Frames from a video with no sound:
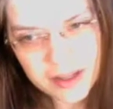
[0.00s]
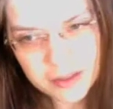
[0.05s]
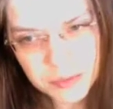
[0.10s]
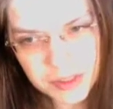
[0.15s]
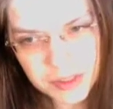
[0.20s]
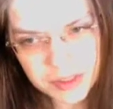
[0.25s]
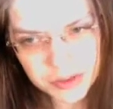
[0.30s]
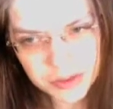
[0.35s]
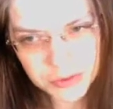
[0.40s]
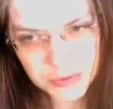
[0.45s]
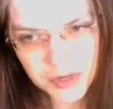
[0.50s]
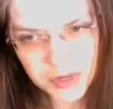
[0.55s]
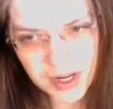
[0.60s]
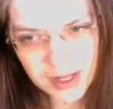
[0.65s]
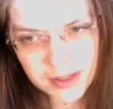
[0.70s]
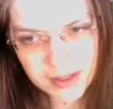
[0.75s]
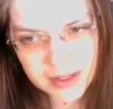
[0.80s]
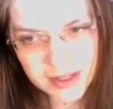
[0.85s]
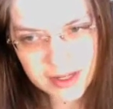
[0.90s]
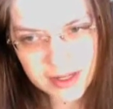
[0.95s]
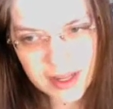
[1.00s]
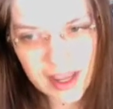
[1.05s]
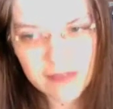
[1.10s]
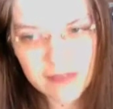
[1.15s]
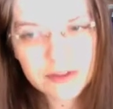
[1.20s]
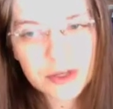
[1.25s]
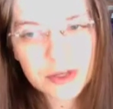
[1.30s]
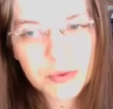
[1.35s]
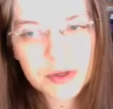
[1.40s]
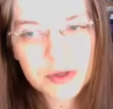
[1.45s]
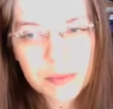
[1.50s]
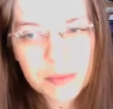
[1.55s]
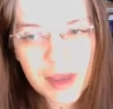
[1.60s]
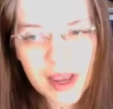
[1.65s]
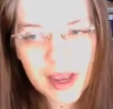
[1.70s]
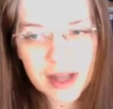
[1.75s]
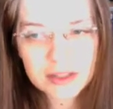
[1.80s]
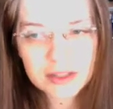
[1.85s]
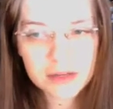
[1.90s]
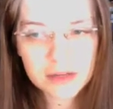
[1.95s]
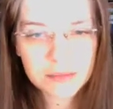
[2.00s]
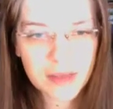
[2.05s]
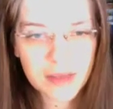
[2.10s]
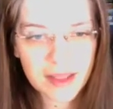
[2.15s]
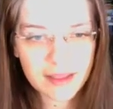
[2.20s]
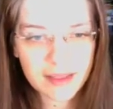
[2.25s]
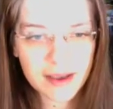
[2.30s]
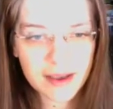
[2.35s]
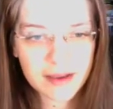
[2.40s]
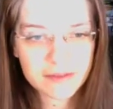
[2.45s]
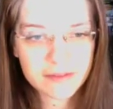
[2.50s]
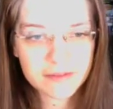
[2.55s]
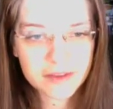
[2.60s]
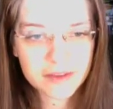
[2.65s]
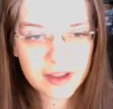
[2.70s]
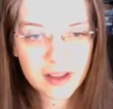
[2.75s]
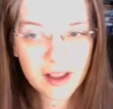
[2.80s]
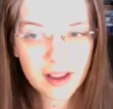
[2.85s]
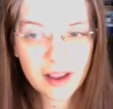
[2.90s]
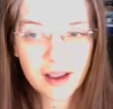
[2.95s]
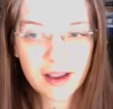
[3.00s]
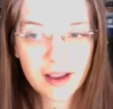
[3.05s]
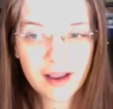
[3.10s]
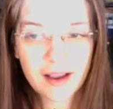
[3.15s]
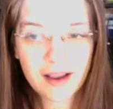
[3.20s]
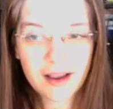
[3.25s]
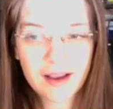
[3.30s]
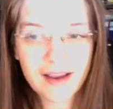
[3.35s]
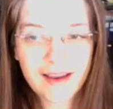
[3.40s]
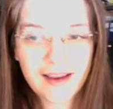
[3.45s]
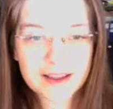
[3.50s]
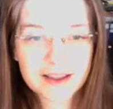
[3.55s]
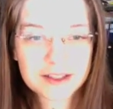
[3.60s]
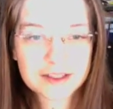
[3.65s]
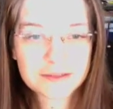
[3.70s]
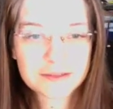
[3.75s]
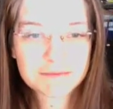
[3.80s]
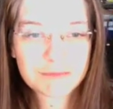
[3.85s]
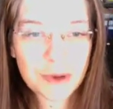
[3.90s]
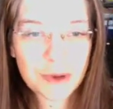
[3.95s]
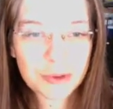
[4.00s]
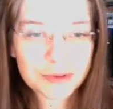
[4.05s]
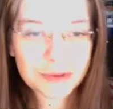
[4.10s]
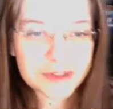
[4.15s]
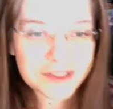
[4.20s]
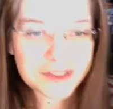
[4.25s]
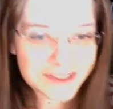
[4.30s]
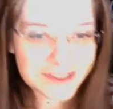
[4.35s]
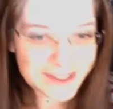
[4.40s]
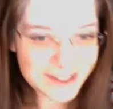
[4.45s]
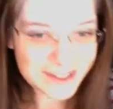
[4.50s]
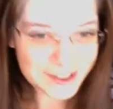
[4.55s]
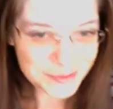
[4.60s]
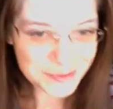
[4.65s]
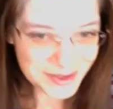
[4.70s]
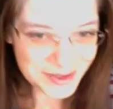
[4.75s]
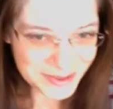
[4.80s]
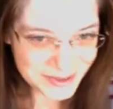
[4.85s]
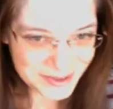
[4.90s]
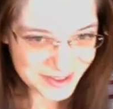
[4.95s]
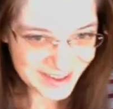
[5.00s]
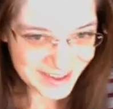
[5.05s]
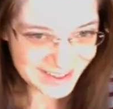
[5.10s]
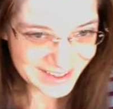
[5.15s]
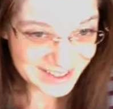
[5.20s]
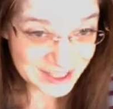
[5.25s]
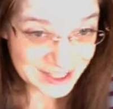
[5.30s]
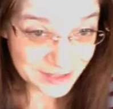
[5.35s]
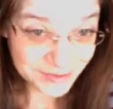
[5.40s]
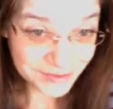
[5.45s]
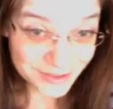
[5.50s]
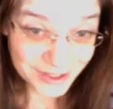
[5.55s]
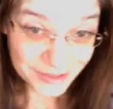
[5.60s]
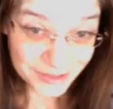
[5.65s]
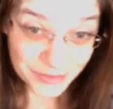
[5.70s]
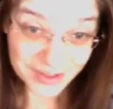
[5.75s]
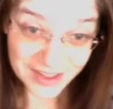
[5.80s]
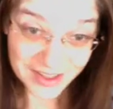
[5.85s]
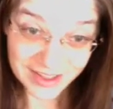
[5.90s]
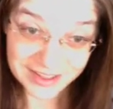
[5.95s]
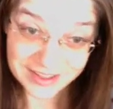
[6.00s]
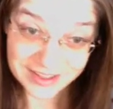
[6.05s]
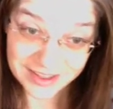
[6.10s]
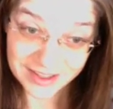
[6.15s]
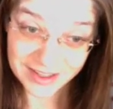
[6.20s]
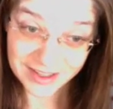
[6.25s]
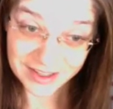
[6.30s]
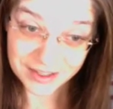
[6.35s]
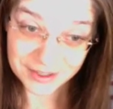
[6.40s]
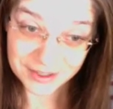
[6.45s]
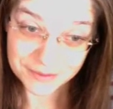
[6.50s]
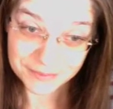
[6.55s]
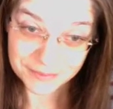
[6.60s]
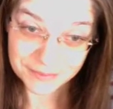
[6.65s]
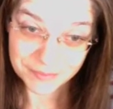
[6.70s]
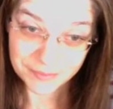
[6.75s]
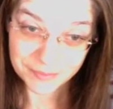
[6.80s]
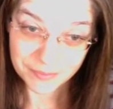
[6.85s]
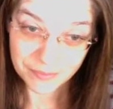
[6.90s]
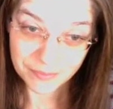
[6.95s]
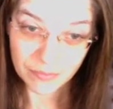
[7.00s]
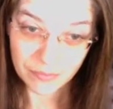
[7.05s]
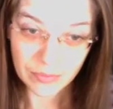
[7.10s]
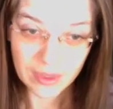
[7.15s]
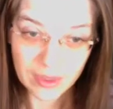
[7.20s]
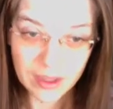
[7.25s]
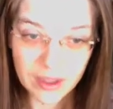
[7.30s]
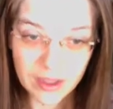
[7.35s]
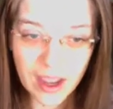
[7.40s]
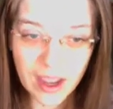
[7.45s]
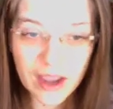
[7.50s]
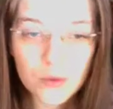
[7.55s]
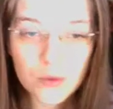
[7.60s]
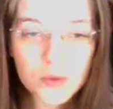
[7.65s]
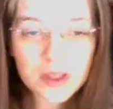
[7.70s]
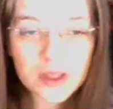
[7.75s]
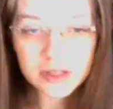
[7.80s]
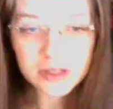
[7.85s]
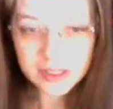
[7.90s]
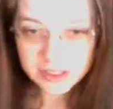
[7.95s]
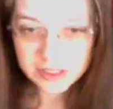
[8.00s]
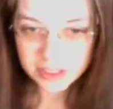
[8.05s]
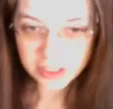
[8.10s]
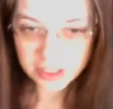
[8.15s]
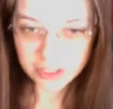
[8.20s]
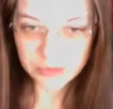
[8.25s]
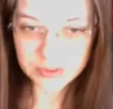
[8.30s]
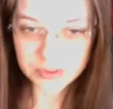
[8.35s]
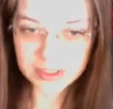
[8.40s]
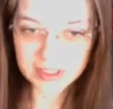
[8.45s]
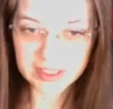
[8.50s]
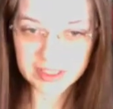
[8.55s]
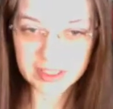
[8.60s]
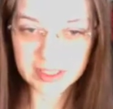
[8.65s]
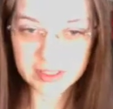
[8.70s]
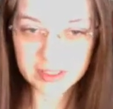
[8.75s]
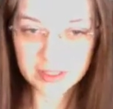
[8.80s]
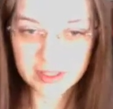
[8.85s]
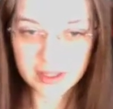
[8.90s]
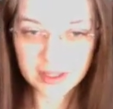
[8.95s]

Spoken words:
me directly and have no impact on my life, as most that spread their negativity would like to think. I will continue to lead